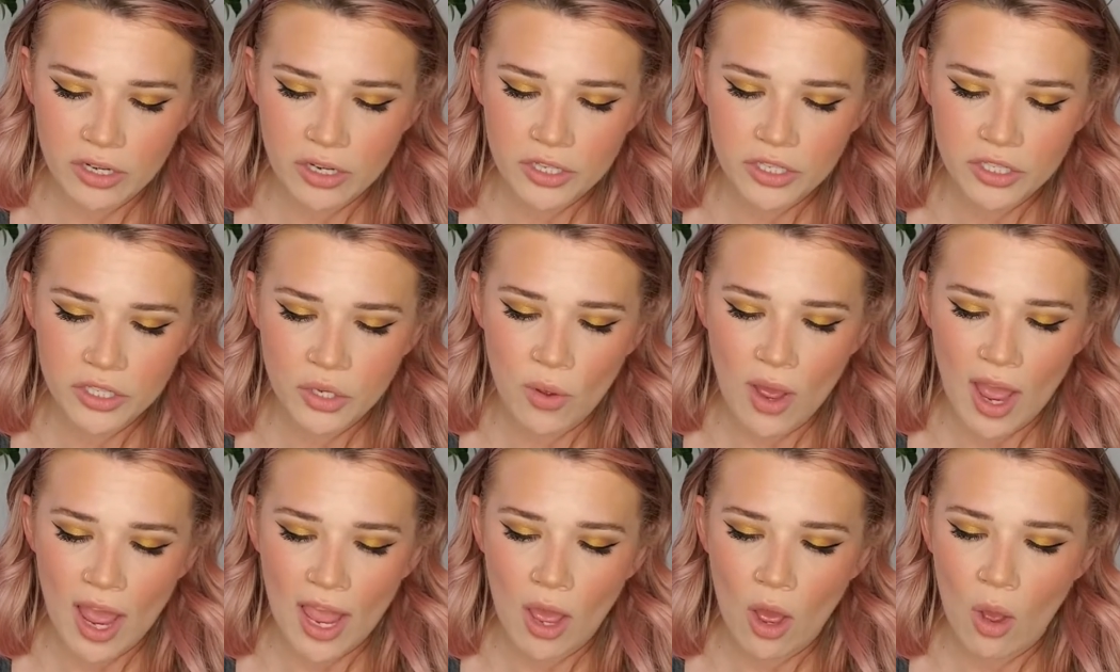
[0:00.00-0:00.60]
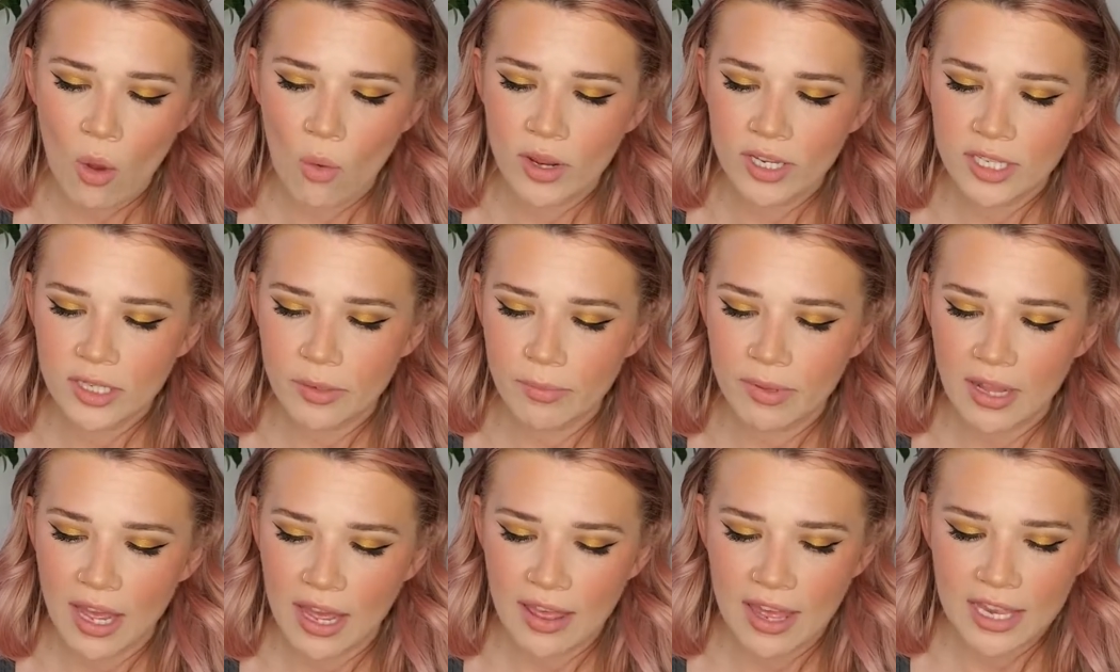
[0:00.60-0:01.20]
So I always
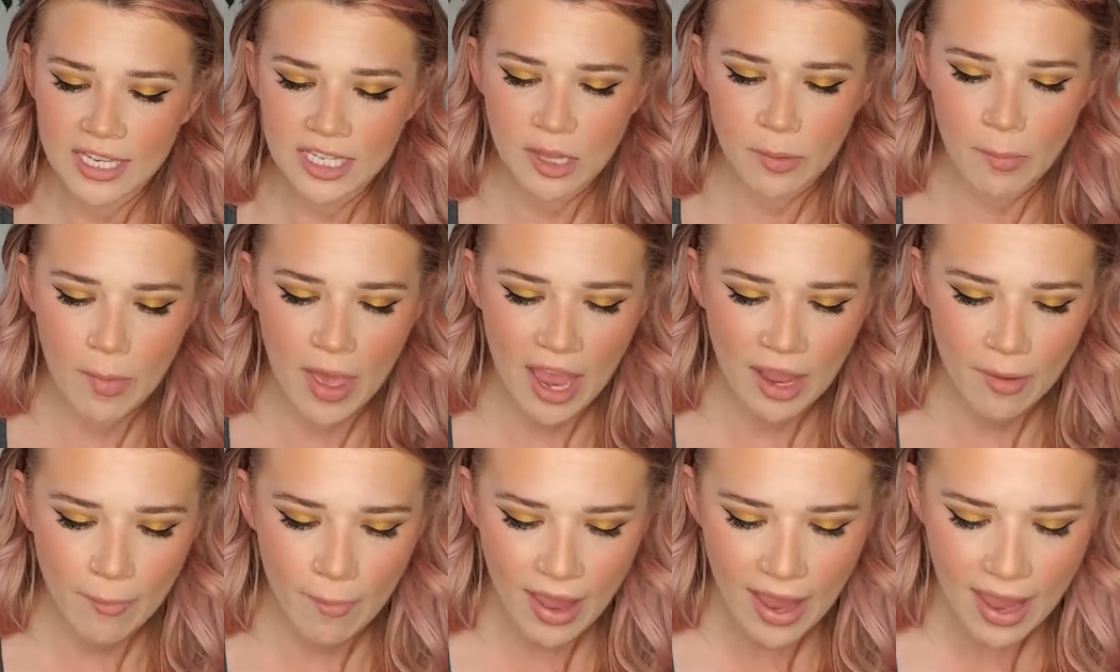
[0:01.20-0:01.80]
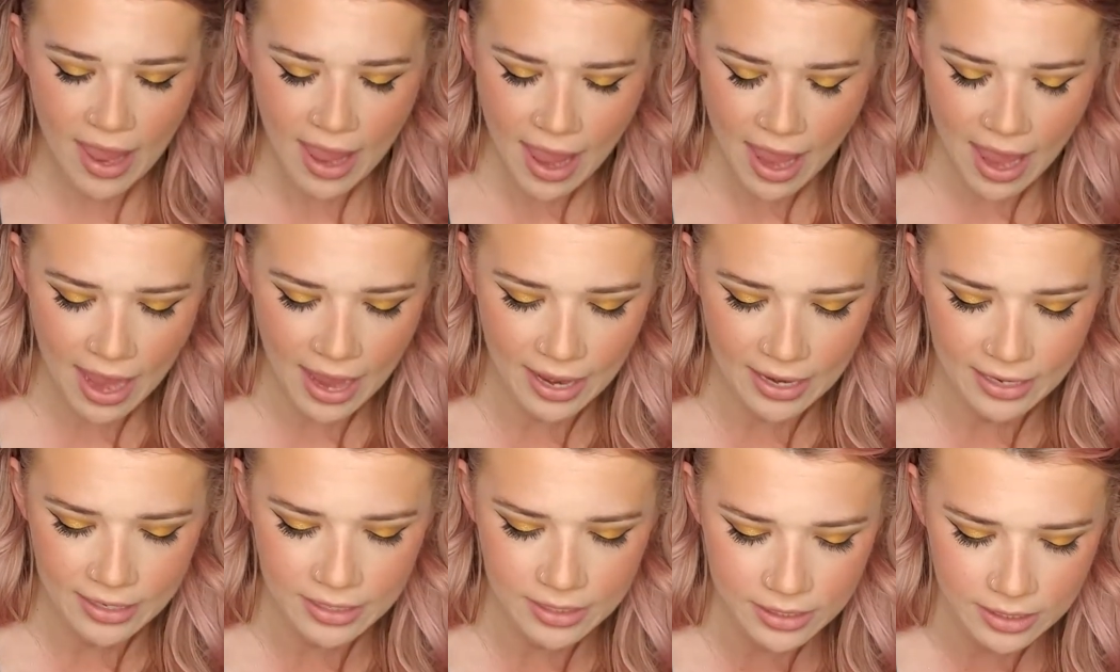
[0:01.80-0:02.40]
apply that to the back of my
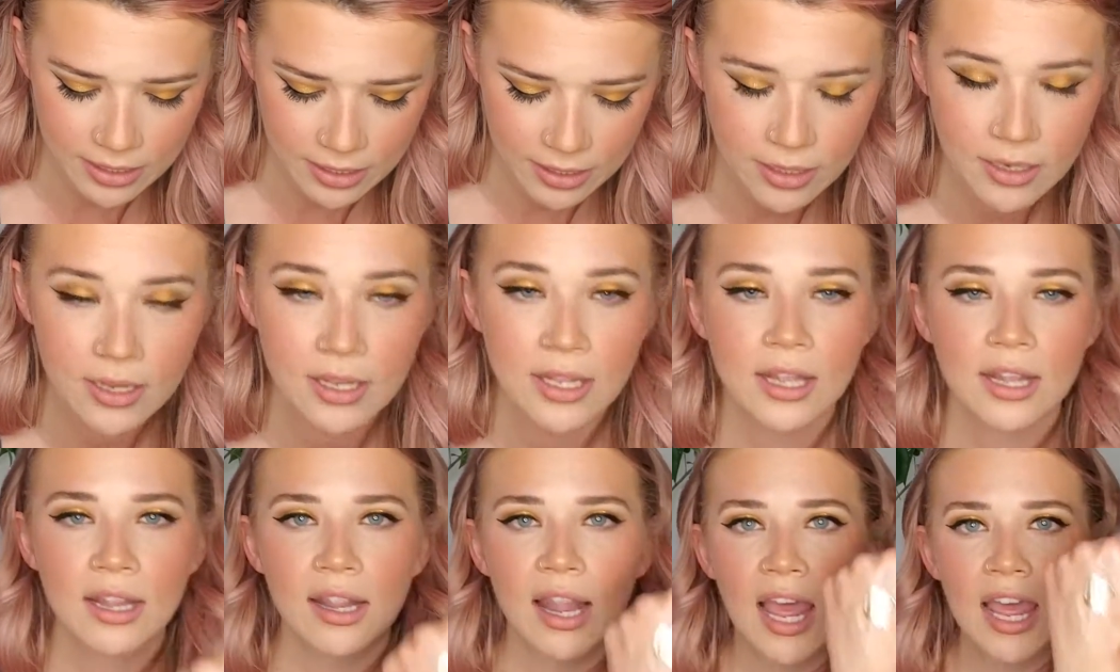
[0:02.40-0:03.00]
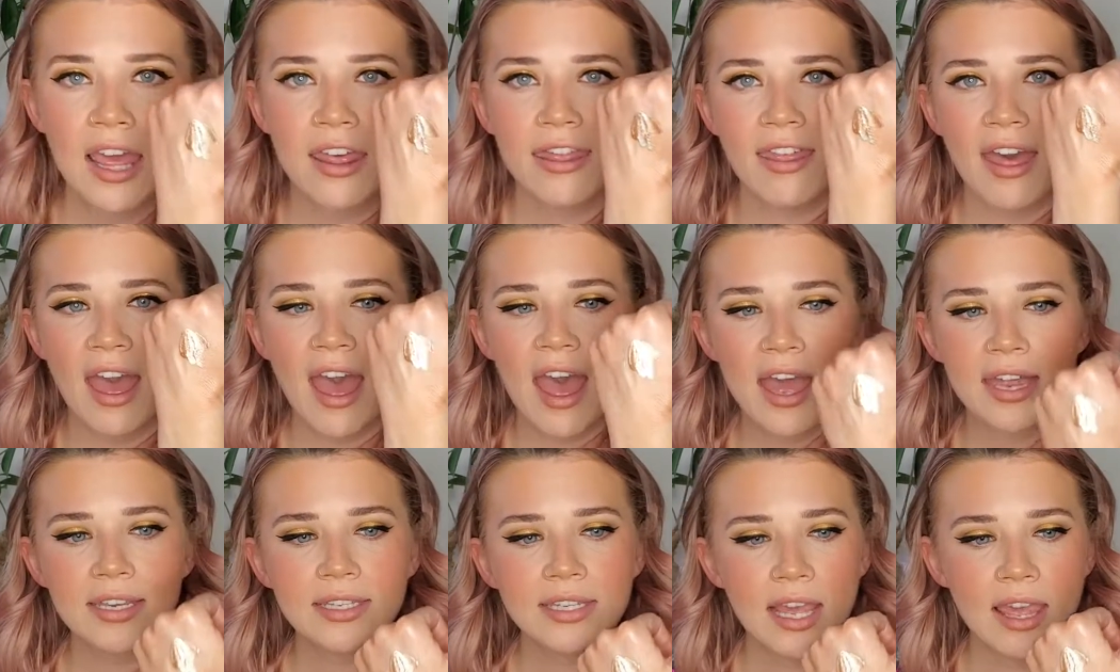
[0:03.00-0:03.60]
hand like
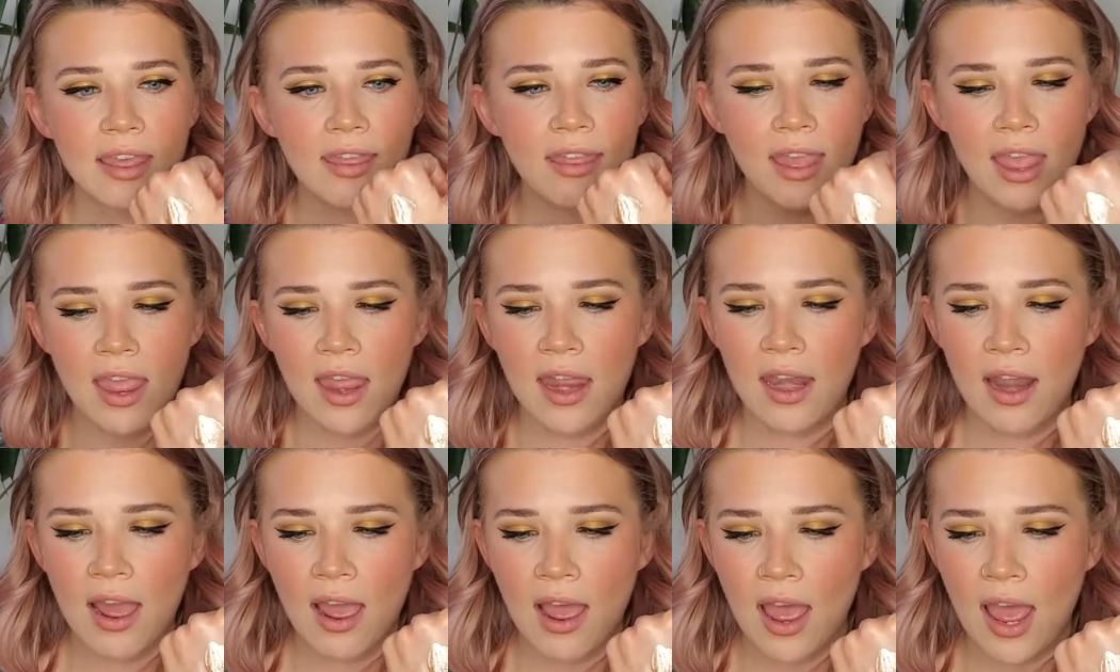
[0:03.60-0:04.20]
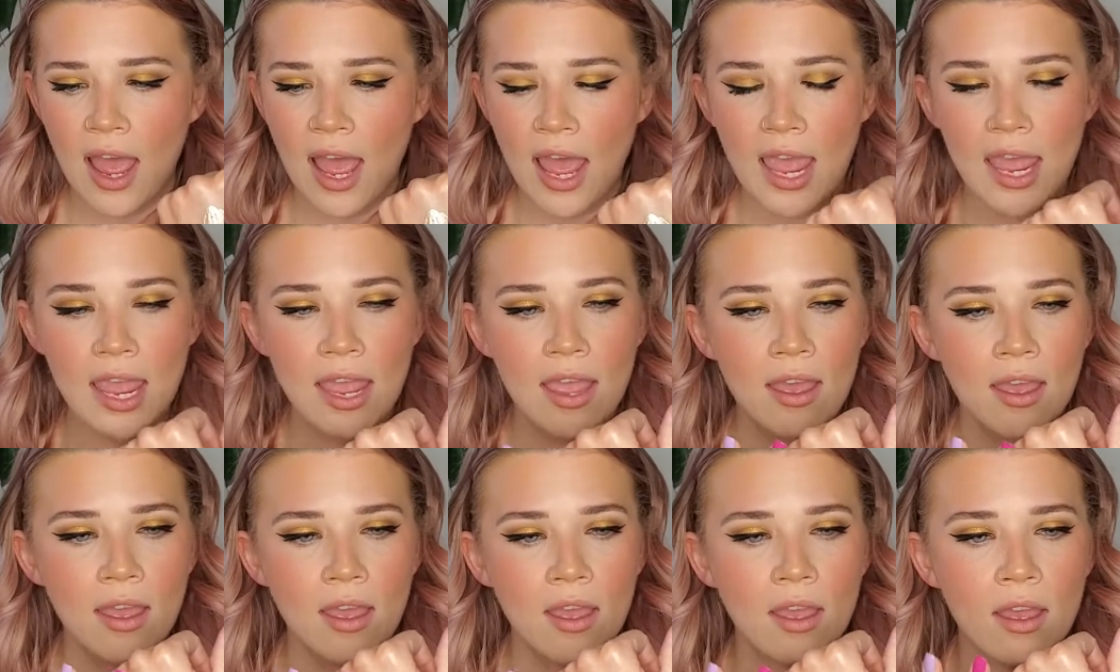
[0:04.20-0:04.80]
that, and then
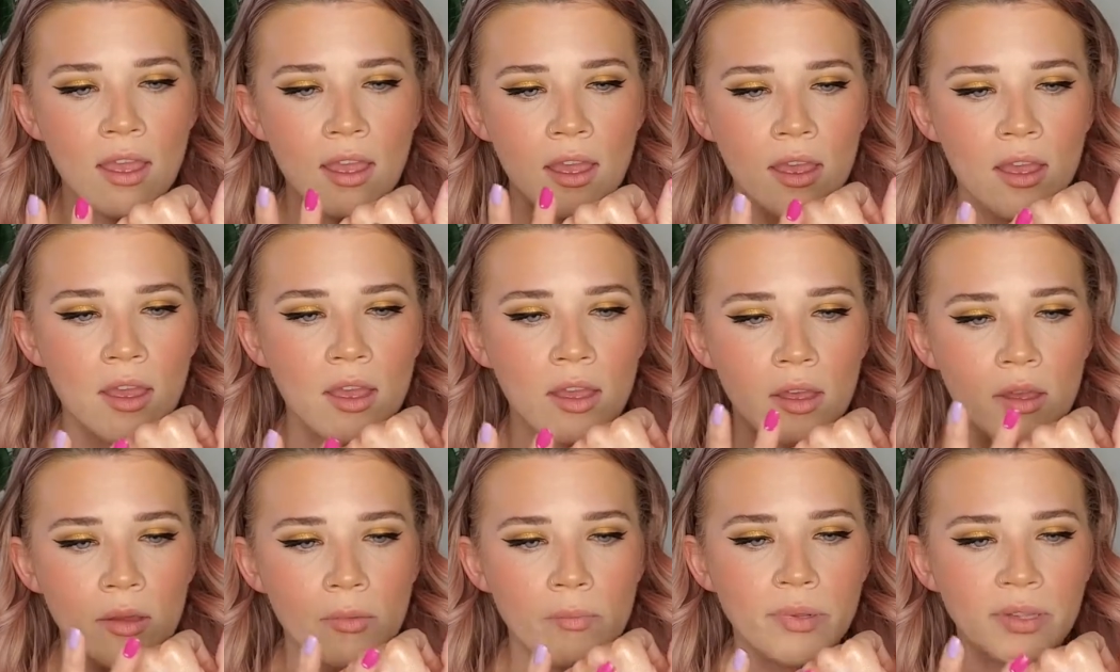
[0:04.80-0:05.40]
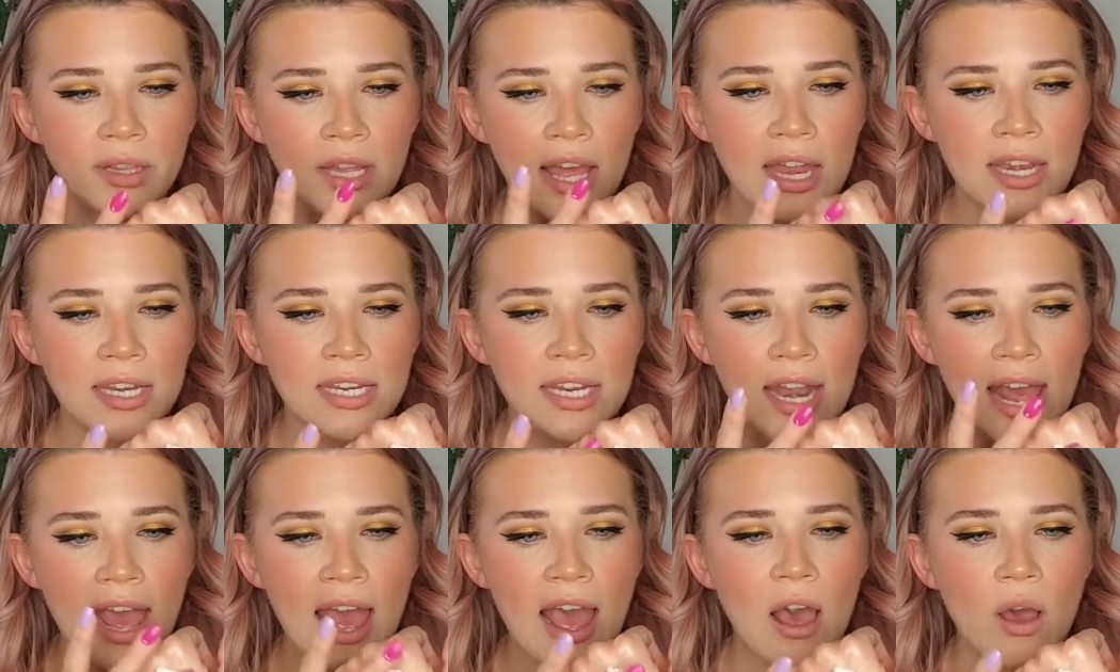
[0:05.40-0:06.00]
I blend
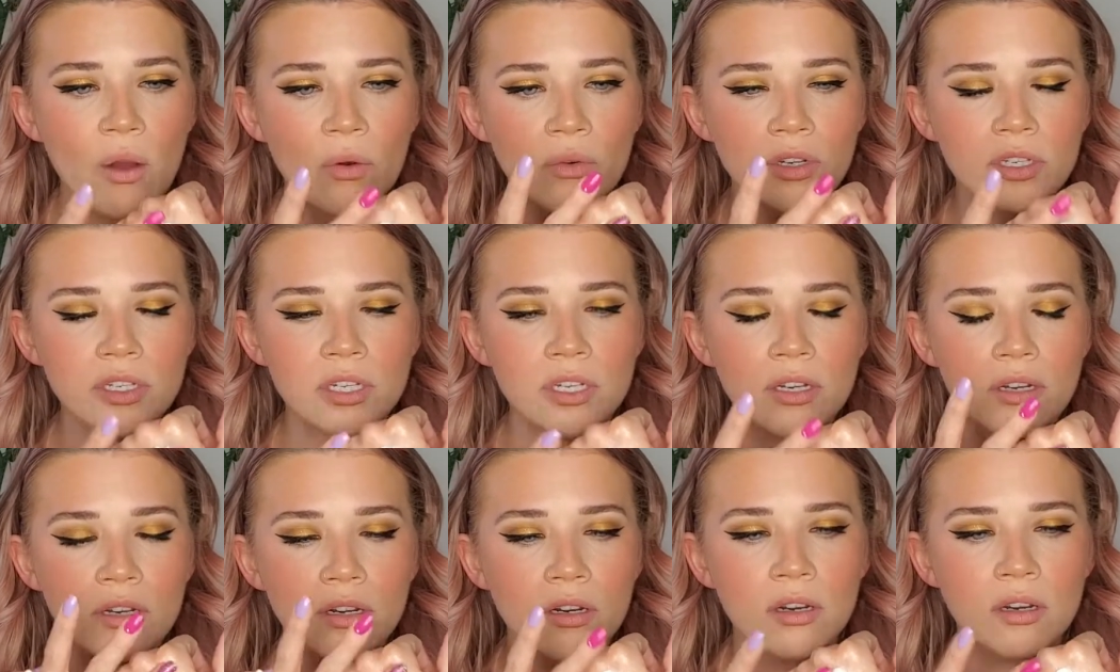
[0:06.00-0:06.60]
it out,